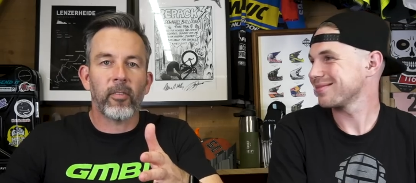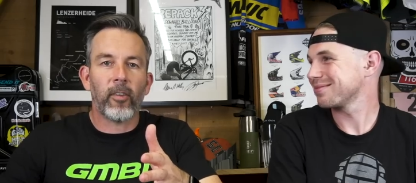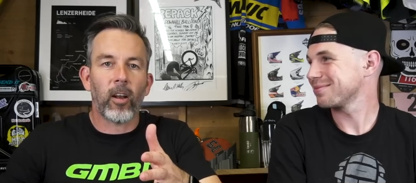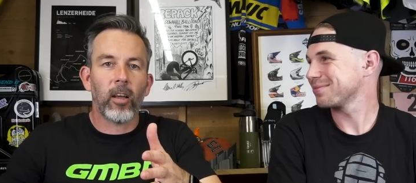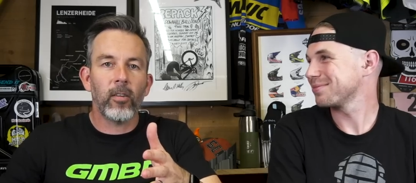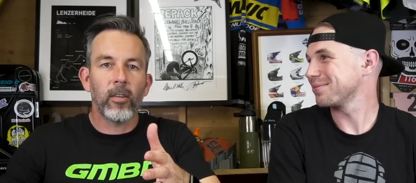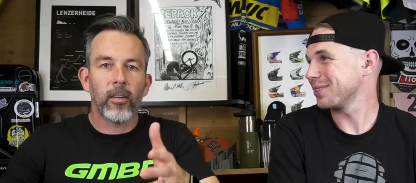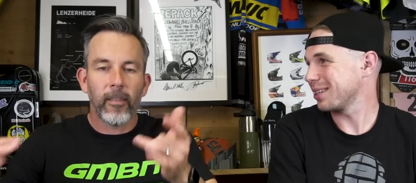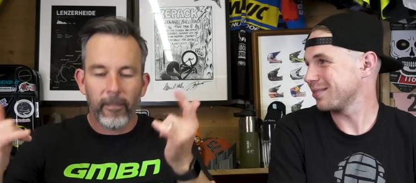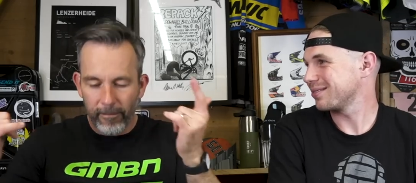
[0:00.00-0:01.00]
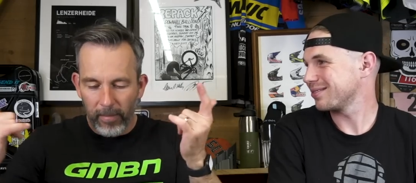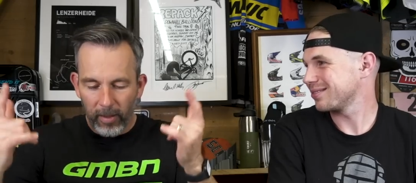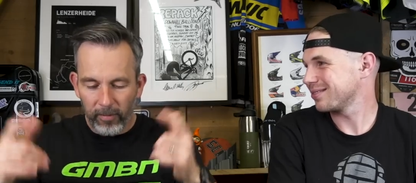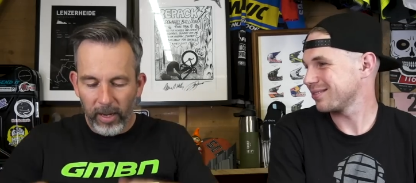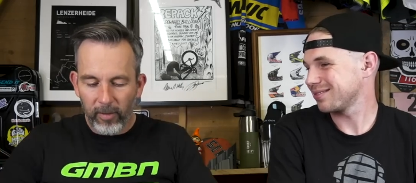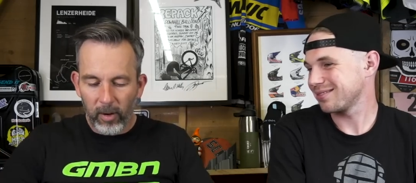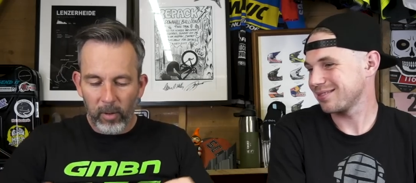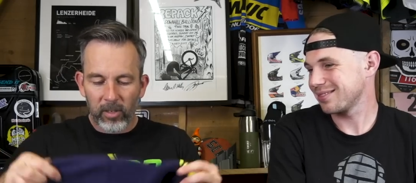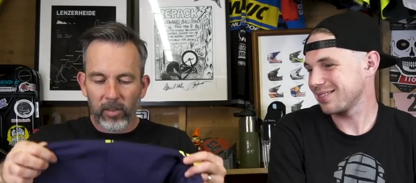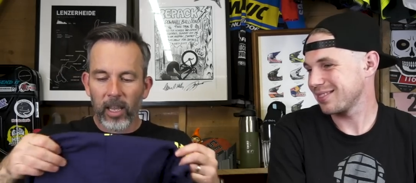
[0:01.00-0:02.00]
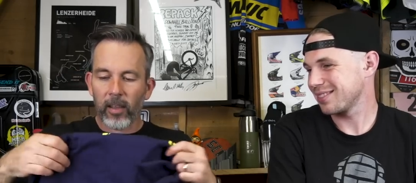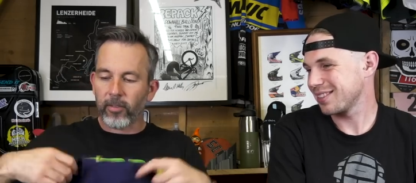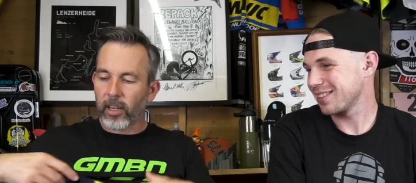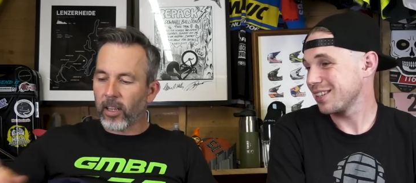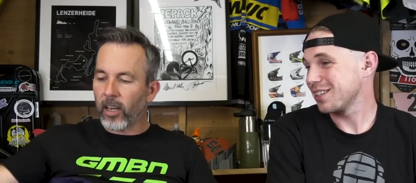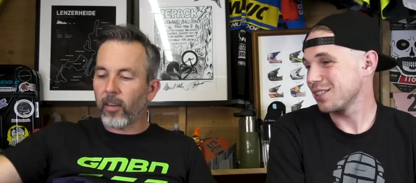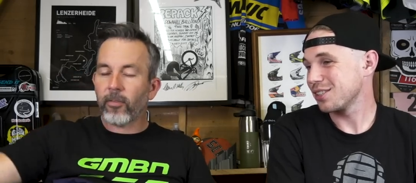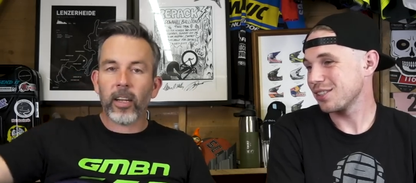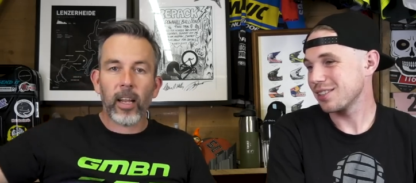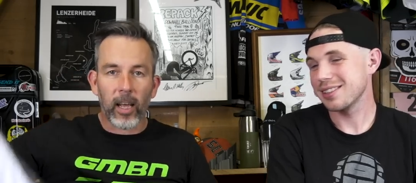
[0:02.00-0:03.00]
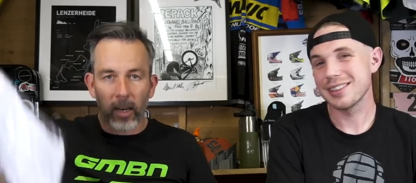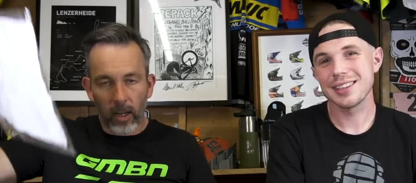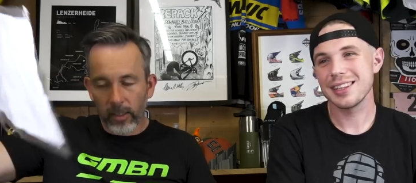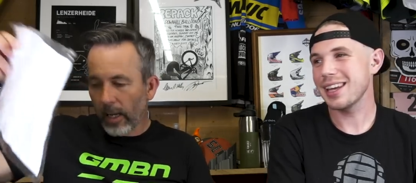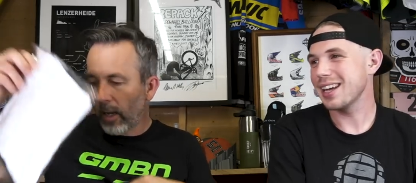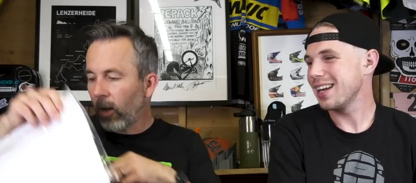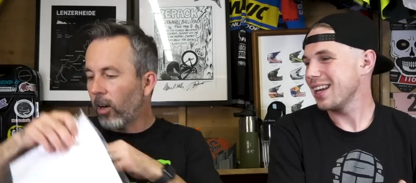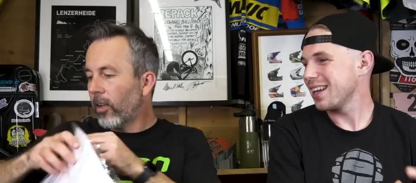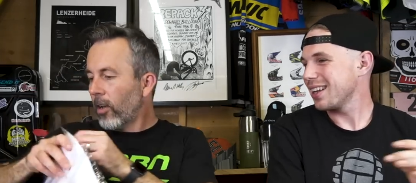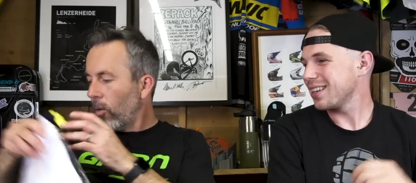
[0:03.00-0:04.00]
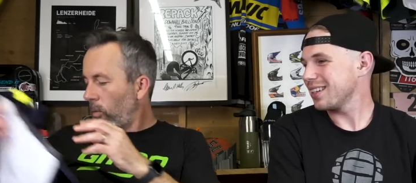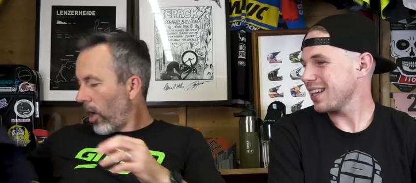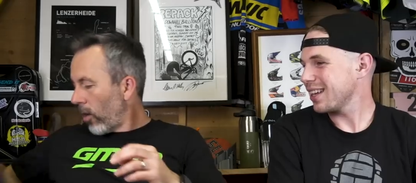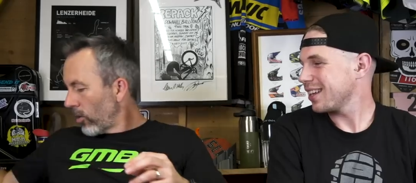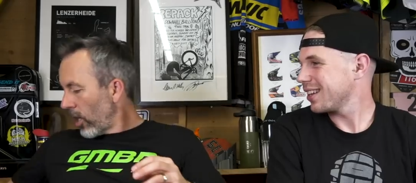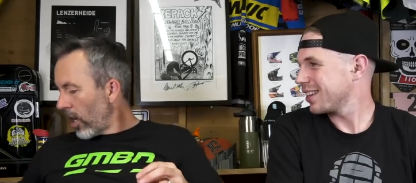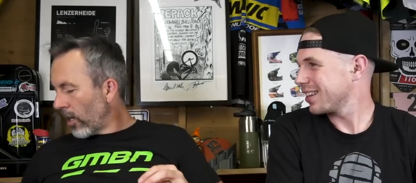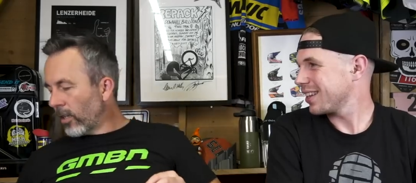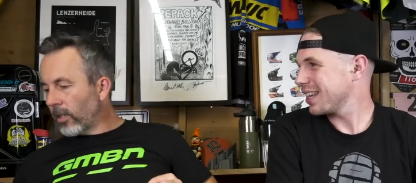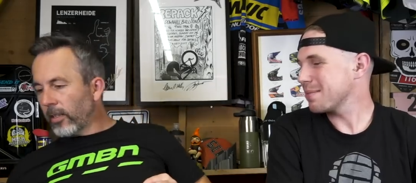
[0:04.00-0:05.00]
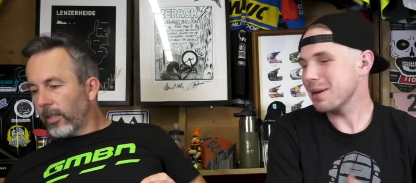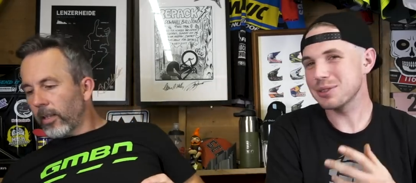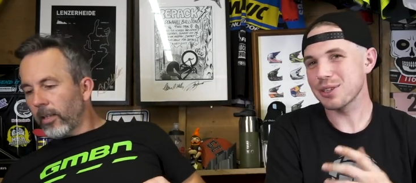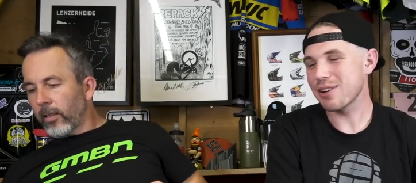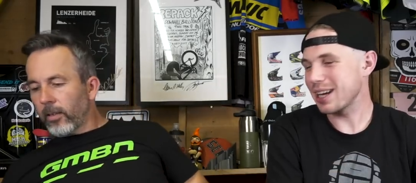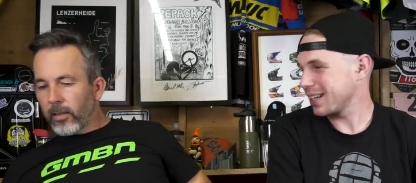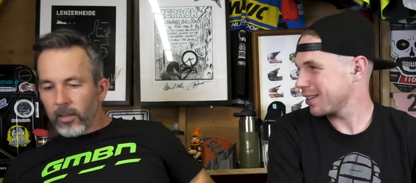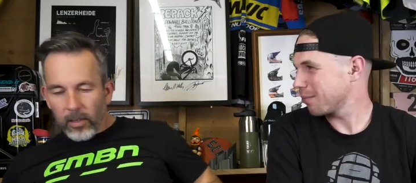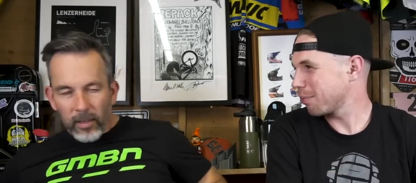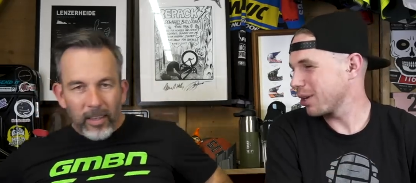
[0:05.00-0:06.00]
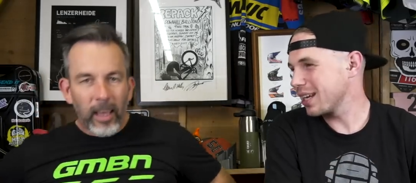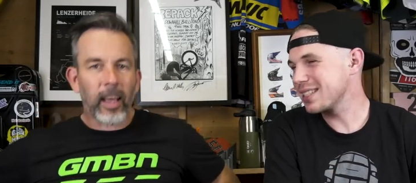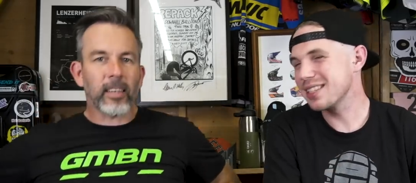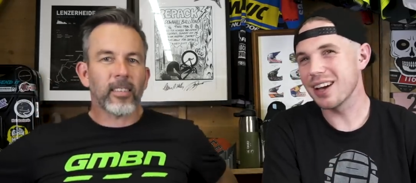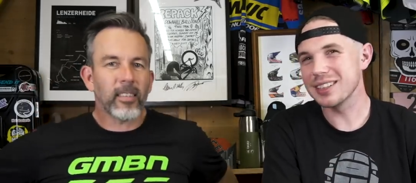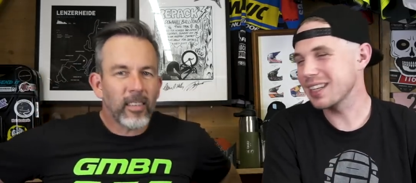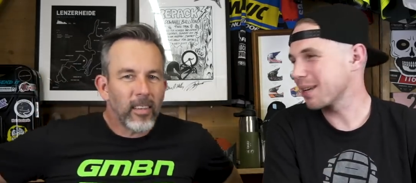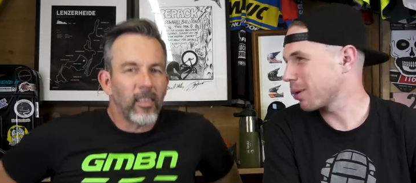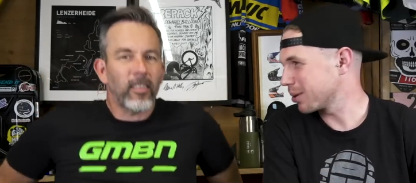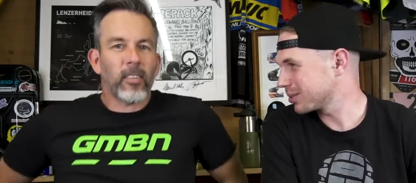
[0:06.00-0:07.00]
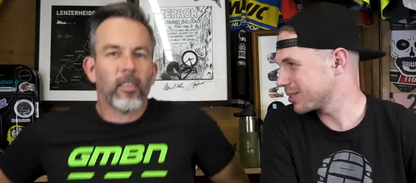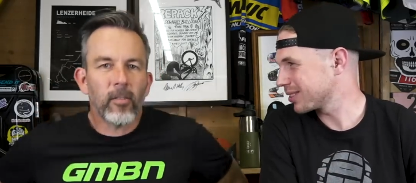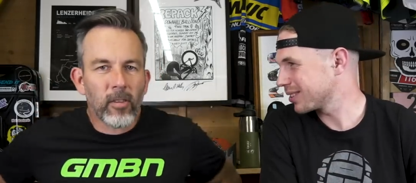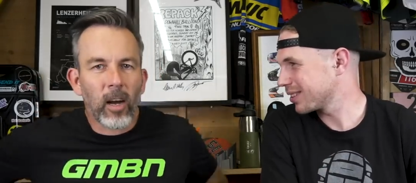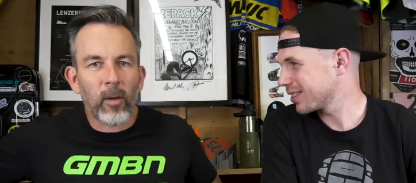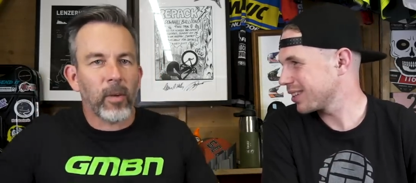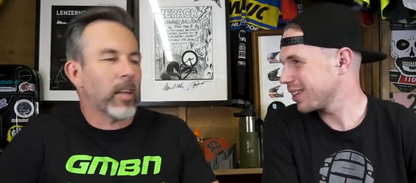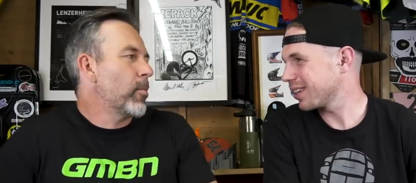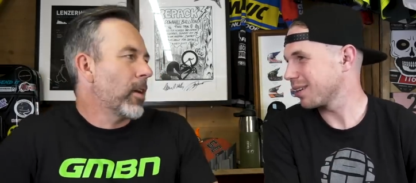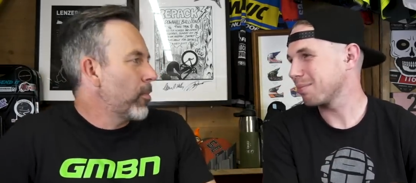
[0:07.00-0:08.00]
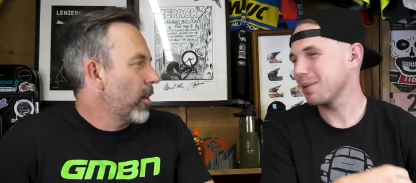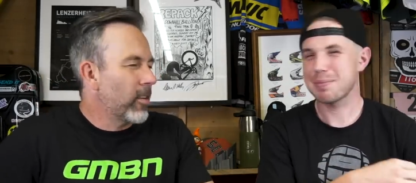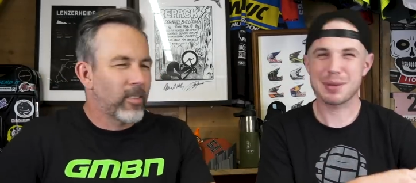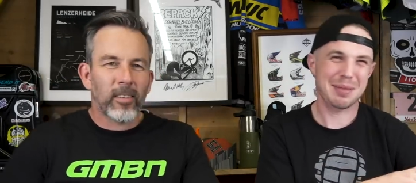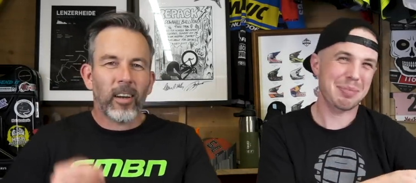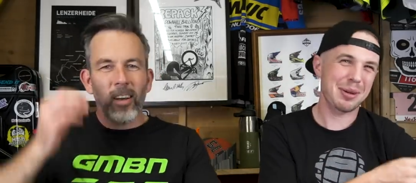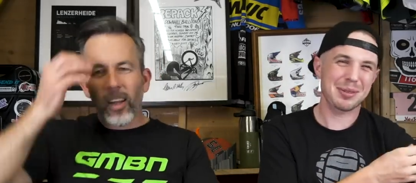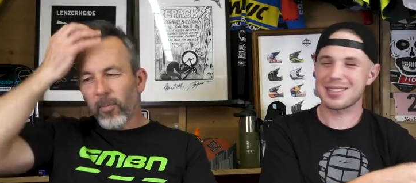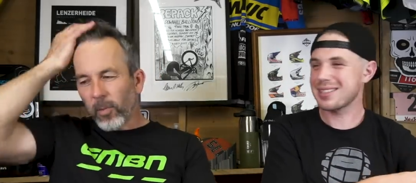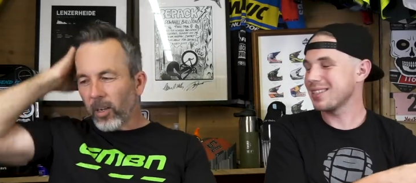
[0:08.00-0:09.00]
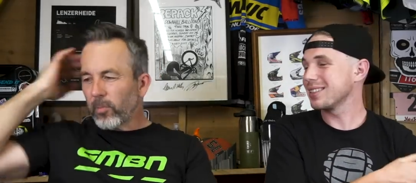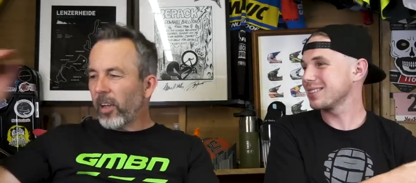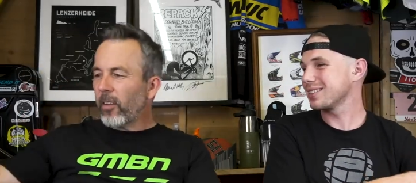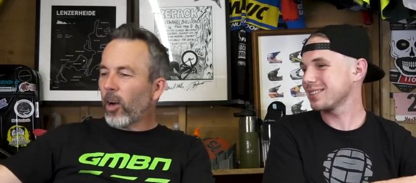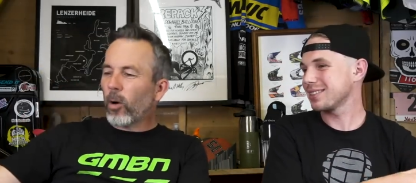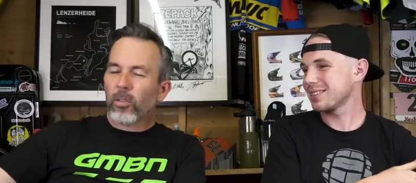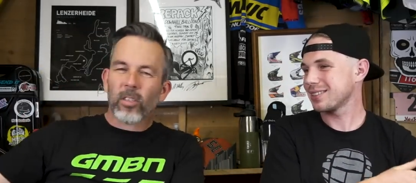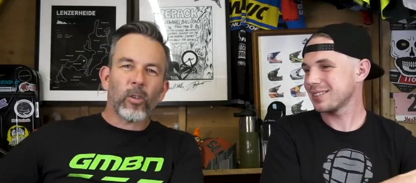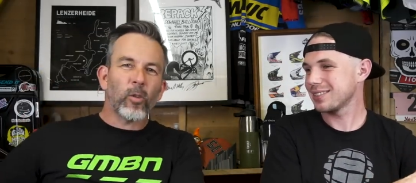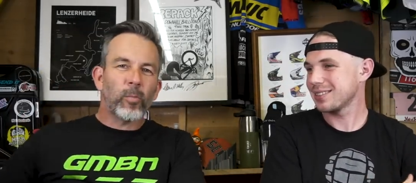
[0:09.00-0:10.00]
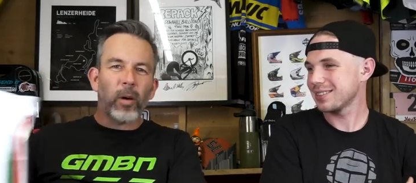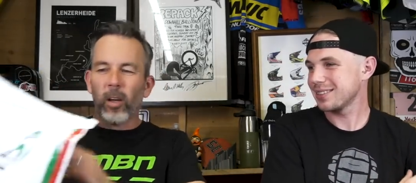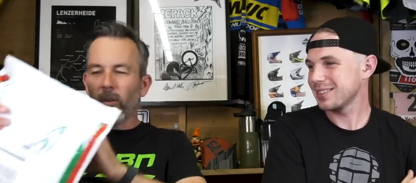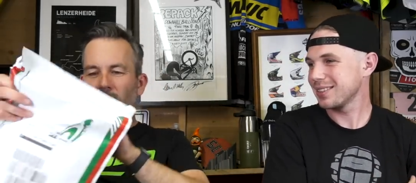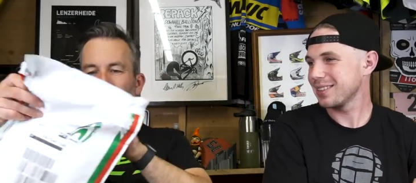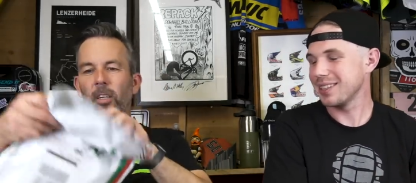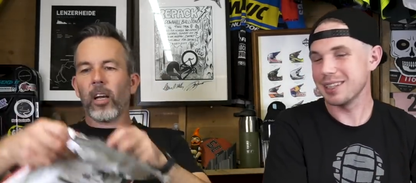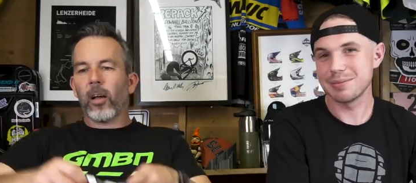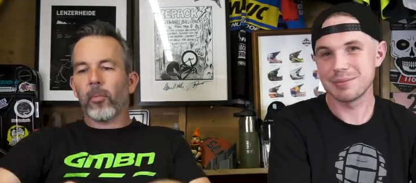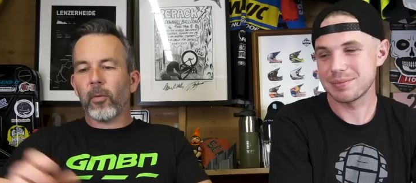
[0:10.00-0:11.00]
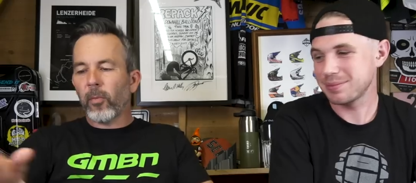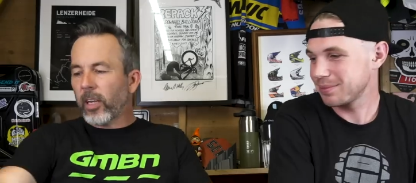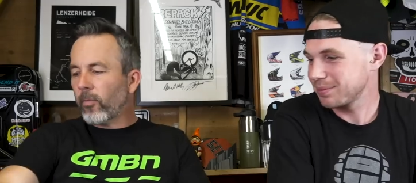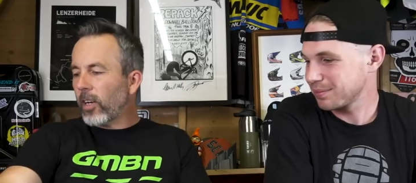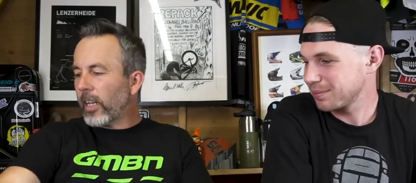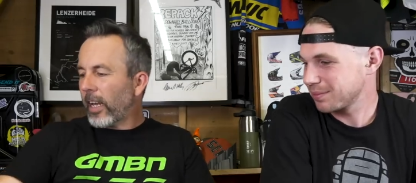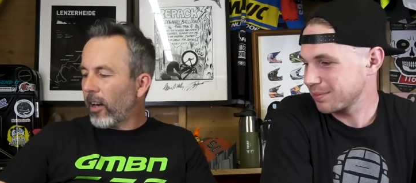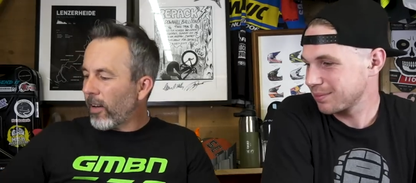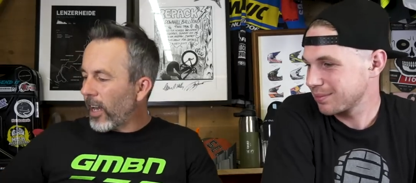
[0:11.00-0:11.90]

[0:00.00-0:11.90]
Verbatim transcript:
Speaker 1: a follow. Yeah thank you very much for the gift and the lovely letter. Like yeah. that a lot. Well done. Emails are great,
Speaker 2: but yes. it's nice to get
Speaker 1: post. You can't beat no, post. post. I love post. Nice. Bit of old school post. Yeah. Um, and we can really get our